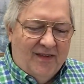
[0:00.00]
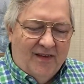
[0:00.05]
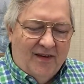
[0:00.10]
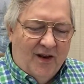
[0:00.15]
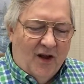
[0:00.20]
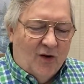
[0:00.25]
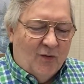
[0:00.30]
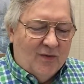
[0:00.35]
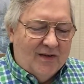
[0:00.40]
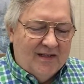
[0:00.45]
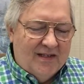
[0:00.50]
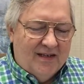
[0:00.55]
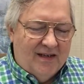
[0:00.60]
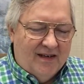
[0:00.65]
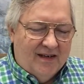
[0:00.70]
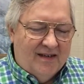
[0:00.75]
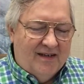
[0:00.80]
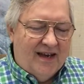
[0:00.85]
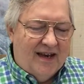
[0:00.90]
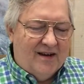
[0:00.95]
no one
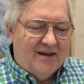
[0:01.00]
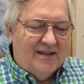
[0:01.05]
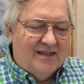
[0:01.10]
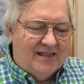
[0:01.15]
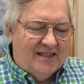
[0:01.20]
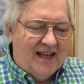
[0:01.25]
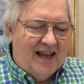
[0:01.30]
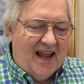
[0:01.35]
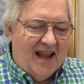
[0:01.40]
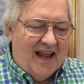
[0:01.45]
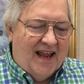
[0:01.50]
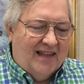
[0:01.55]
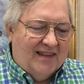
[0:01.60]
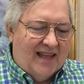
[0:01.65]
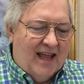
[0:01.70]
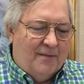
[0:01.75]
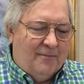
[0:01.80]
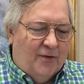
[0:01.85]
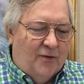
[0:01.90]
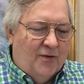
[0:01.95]
dared say at that